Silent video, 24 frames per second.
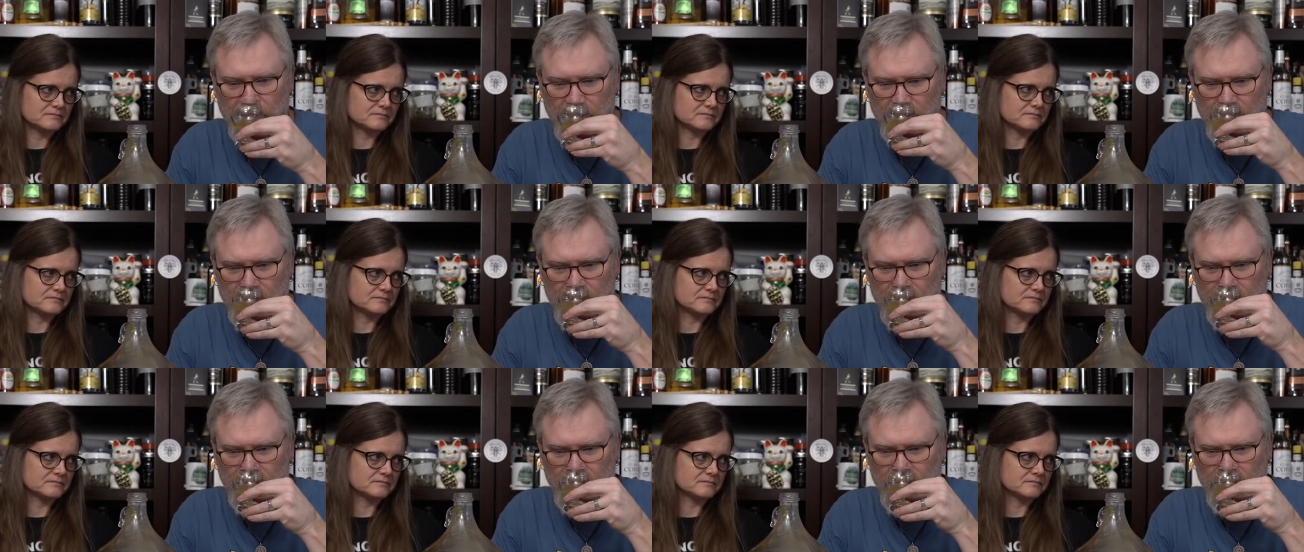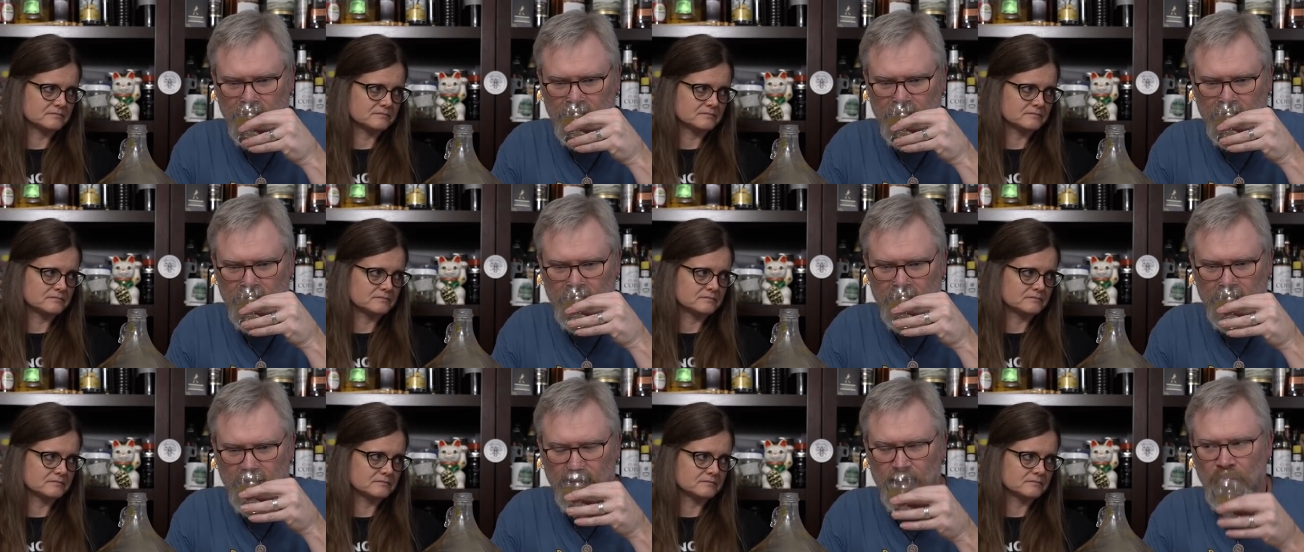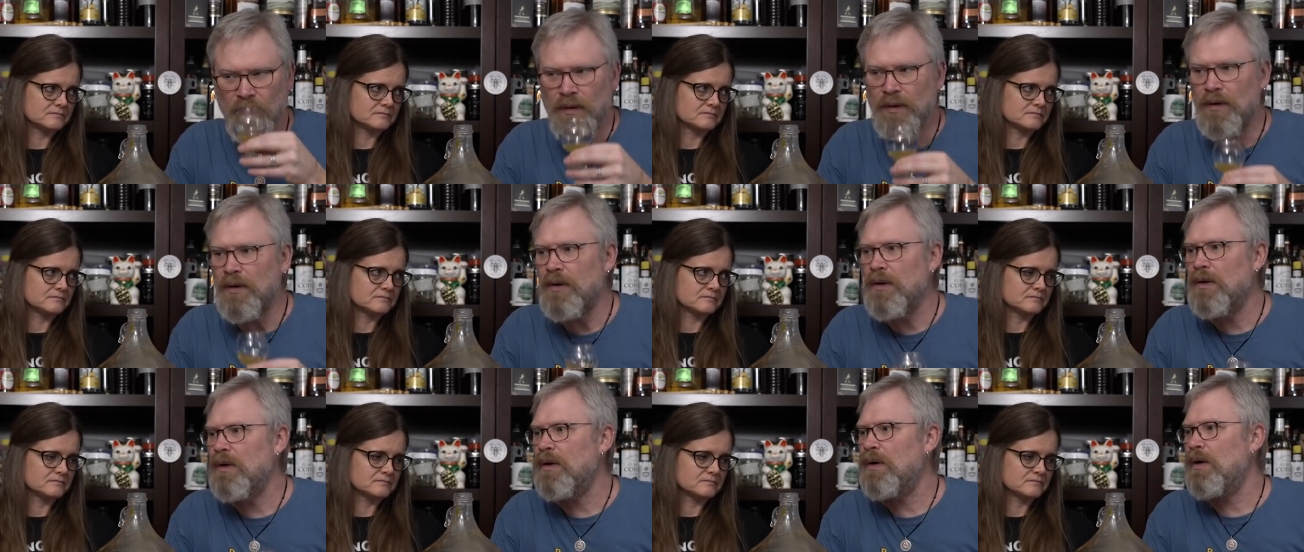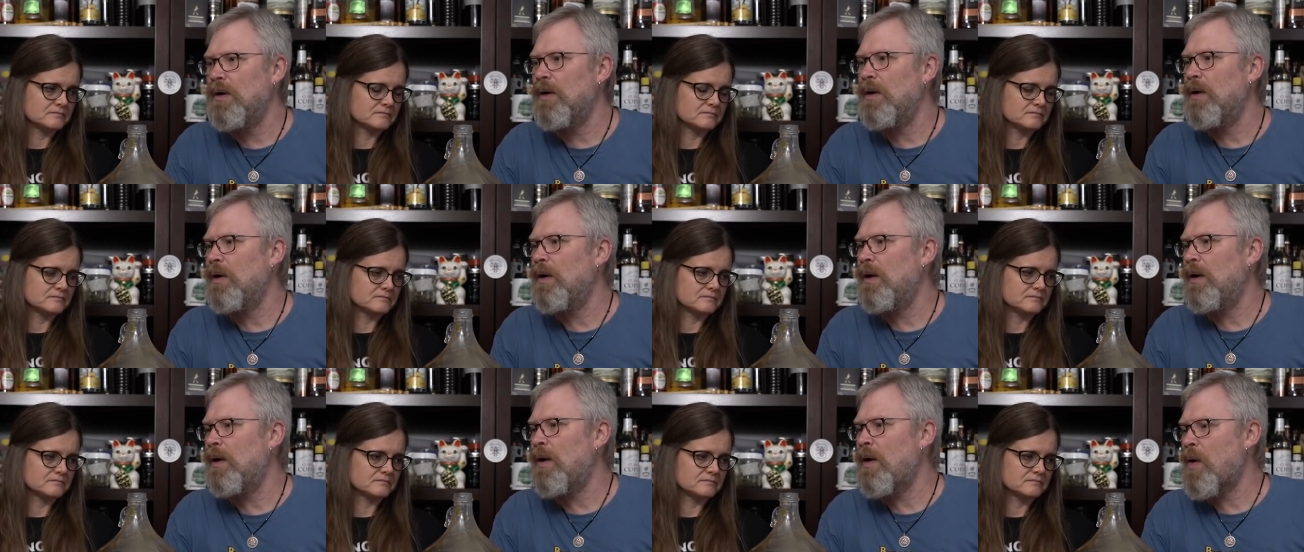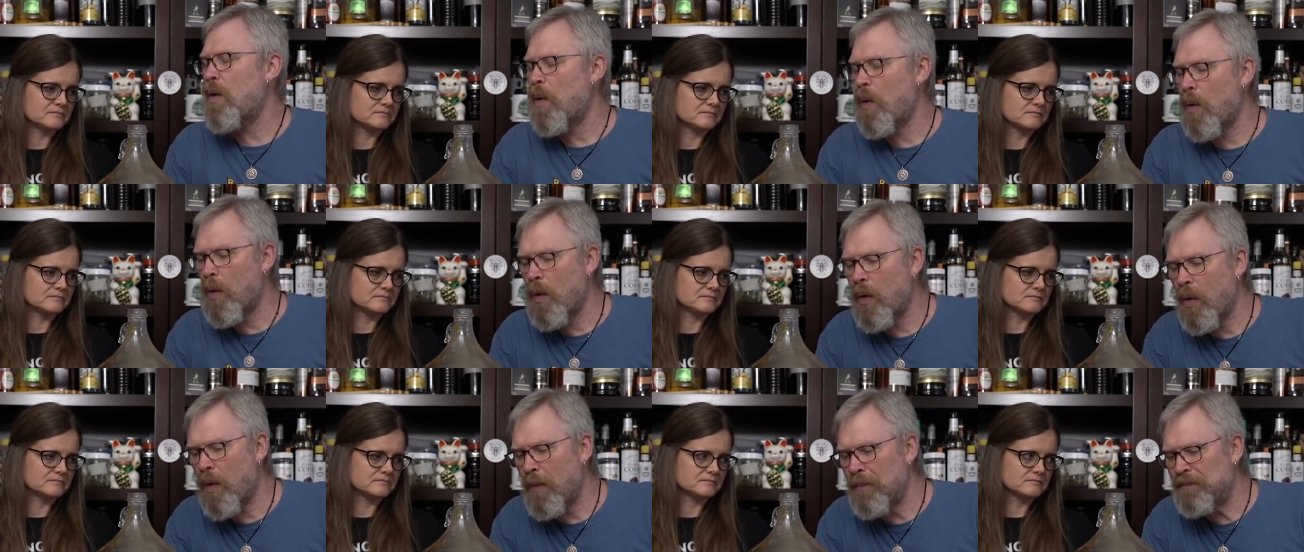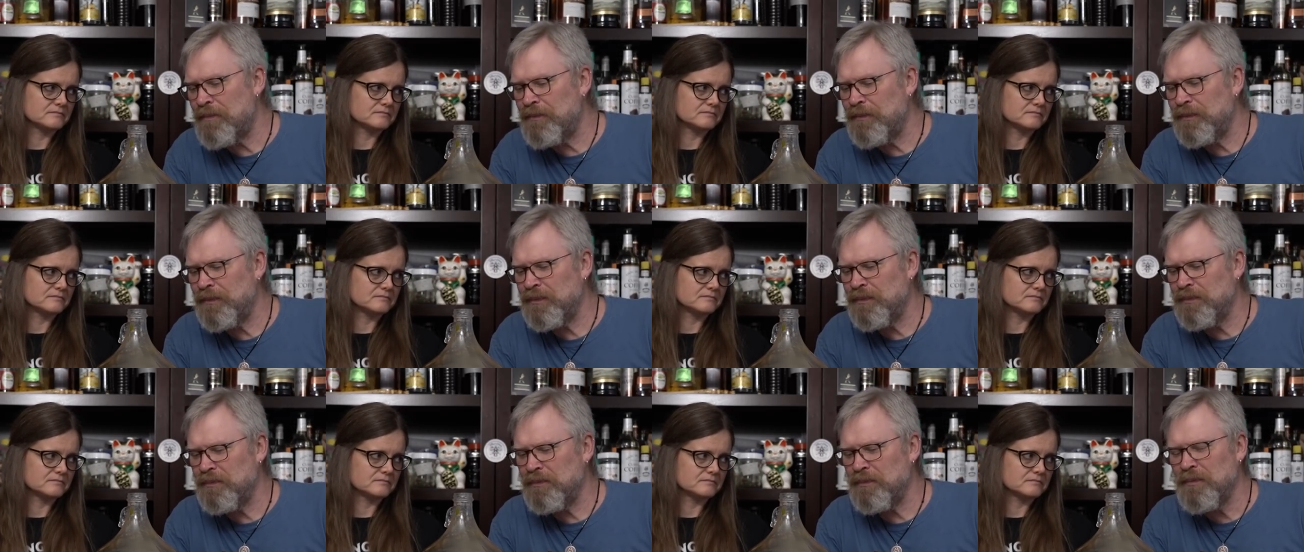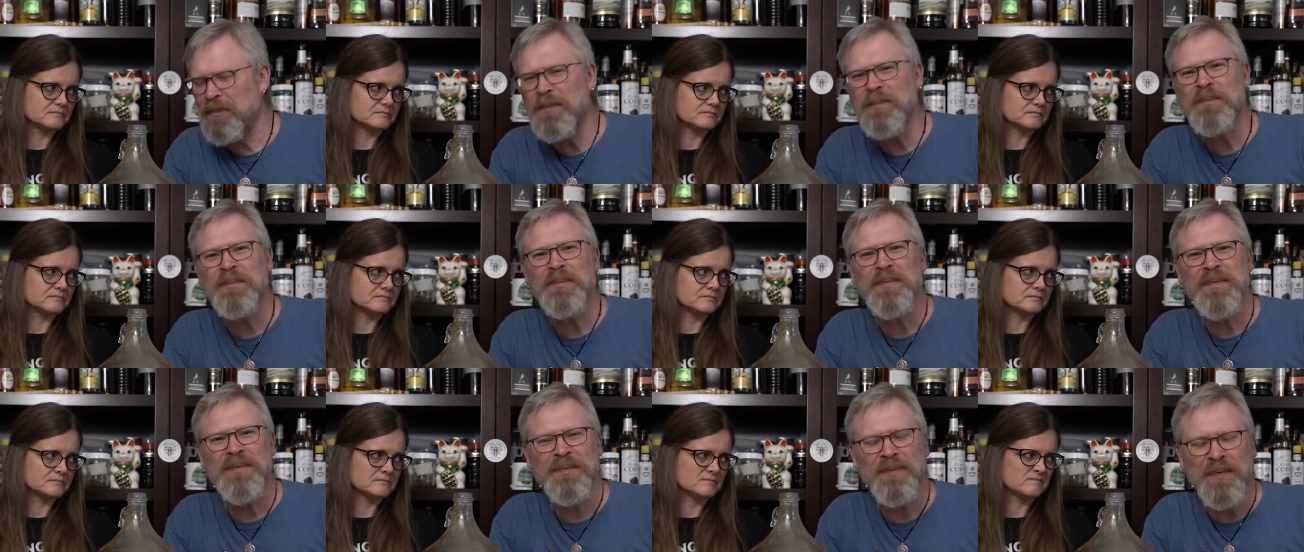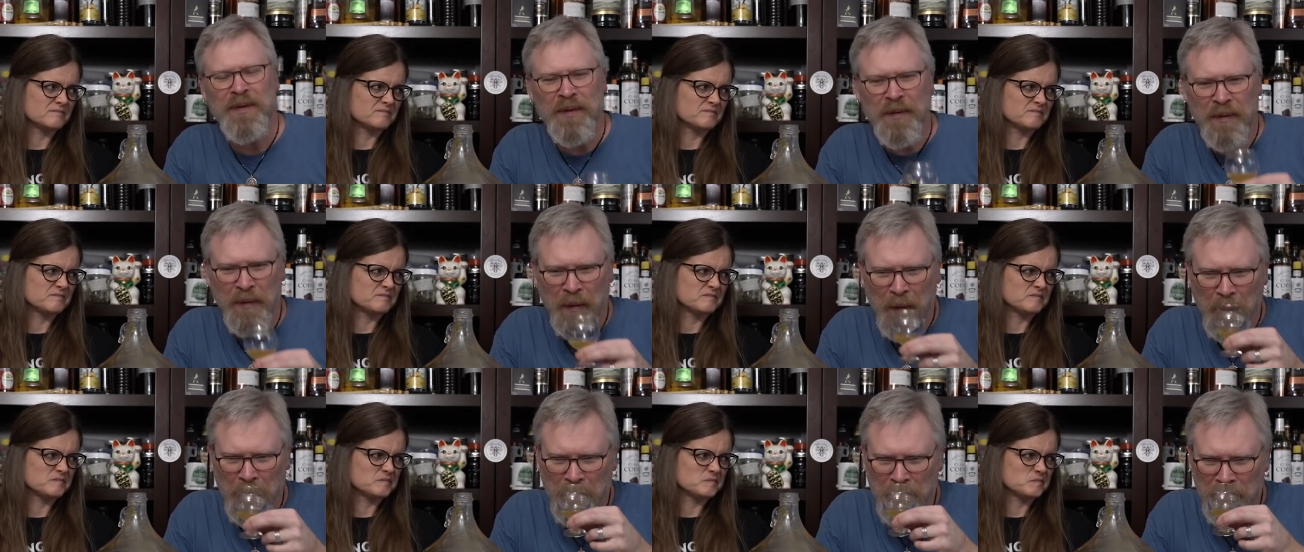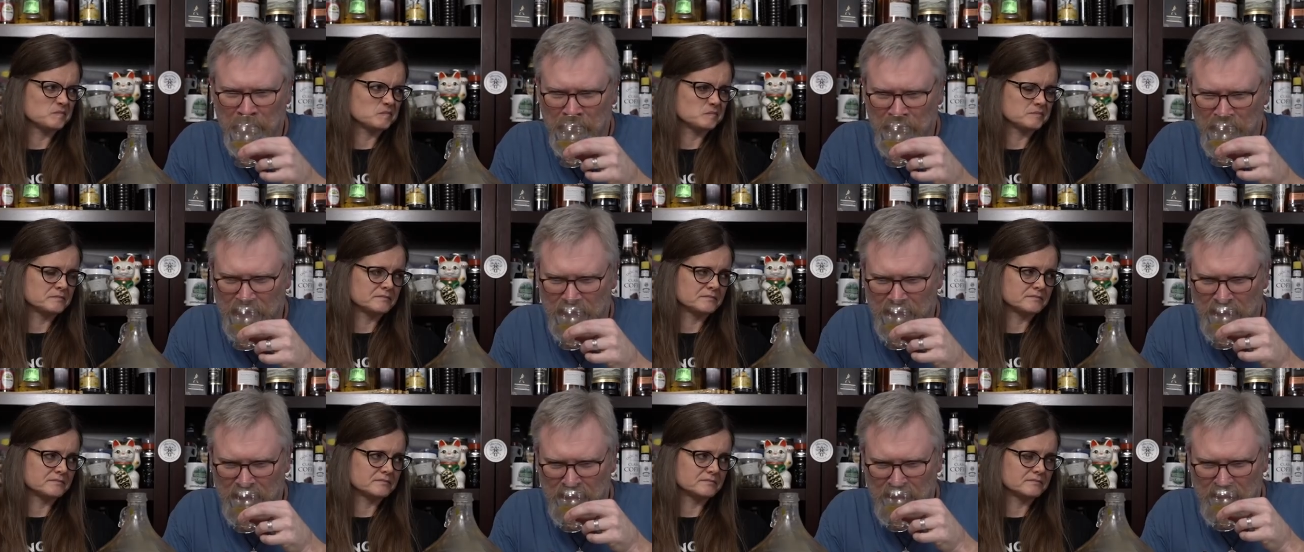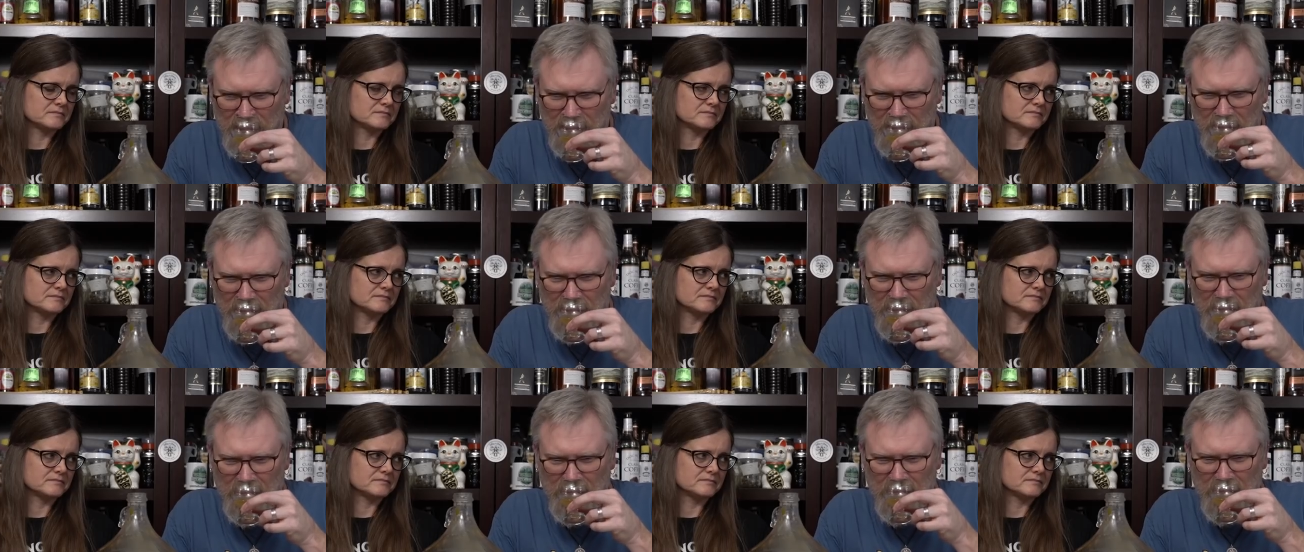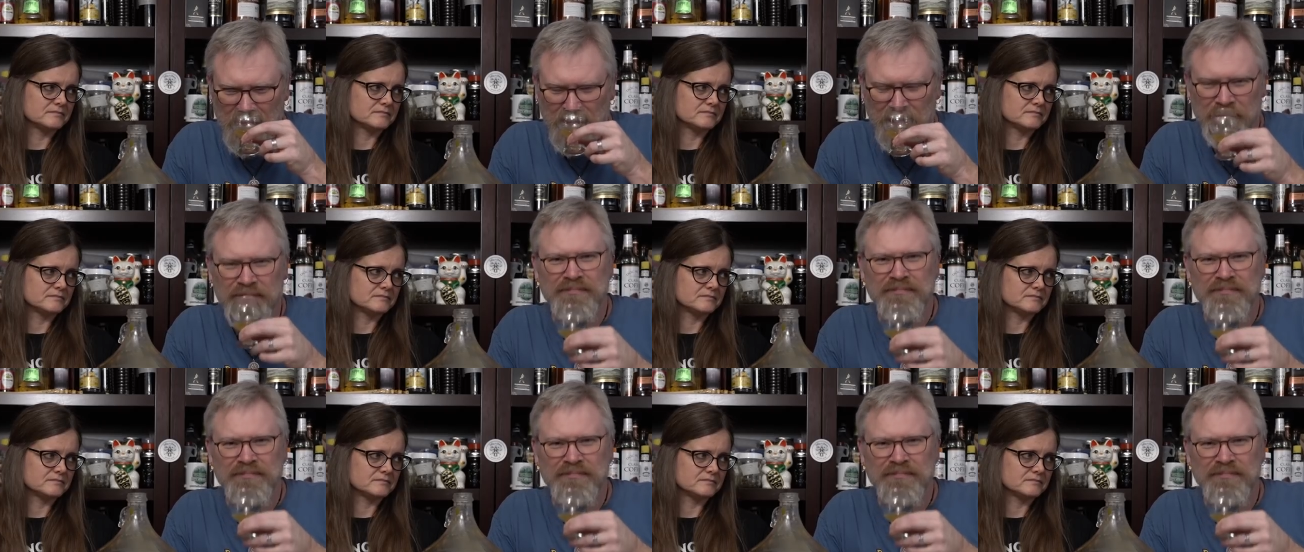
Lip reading: [no speech]